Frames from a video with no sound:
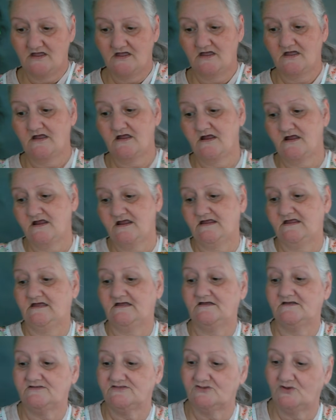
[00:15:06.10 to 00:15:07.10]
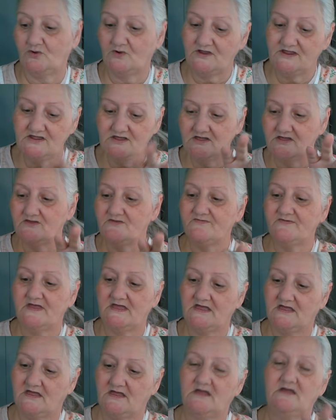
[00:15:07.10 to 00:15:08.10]
alright, I got 12
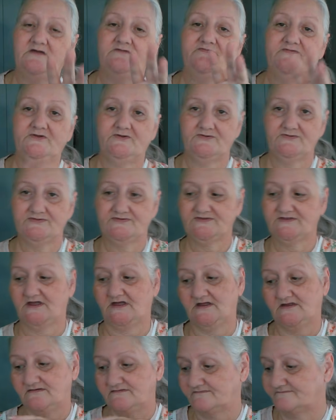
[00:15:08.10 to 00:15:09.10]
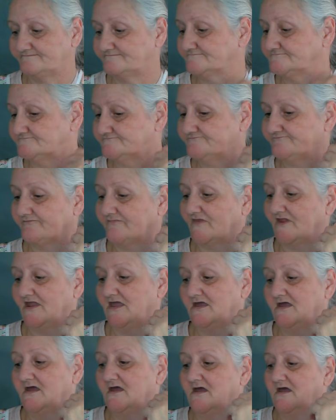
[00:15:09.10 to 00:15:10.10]
of those done.
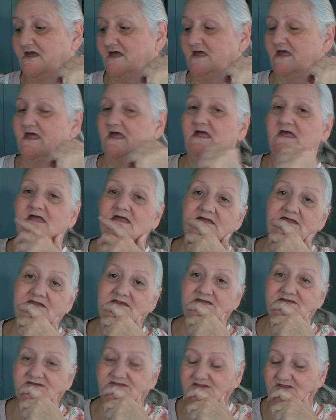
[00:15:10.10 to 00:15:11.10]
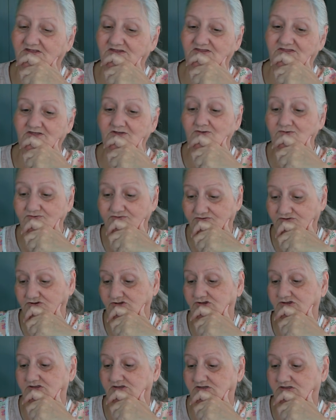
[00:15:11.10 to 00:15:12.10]
And those
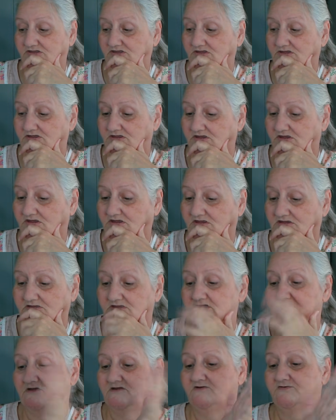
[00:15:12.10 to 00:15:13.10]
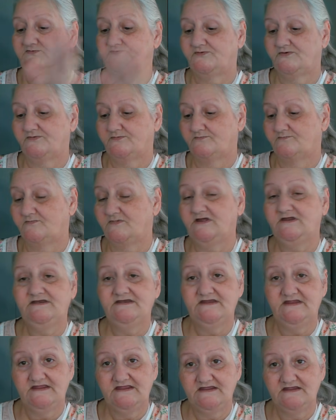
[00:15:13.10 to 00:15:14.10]
took
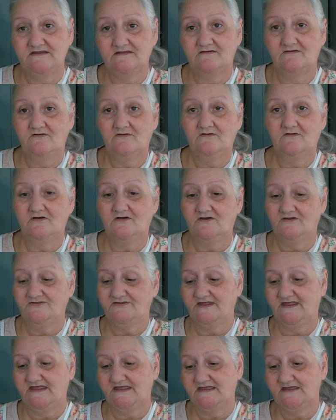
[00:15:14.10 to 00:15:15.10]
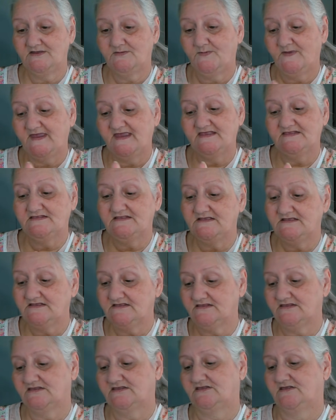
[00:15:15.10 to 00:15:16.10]
Monday, all the egg
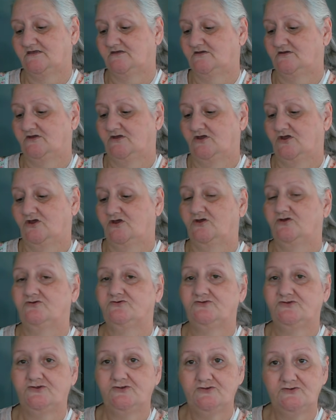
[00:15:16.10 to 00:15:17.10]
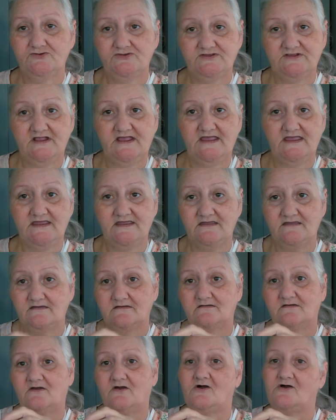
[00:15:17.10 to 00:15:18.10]
pieces, Tuesday,
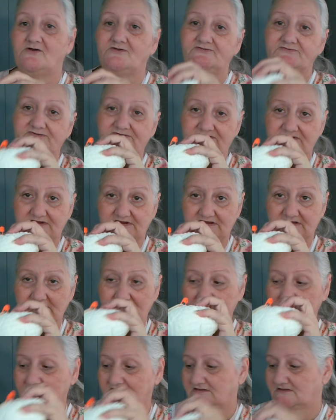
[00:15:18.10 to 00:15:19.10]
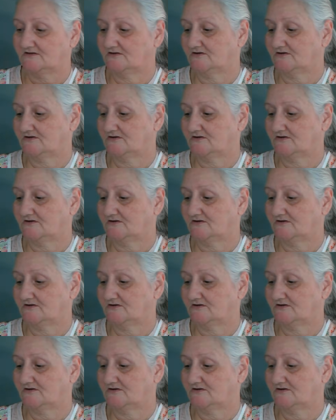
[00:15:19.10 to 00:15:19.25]
all the chickens.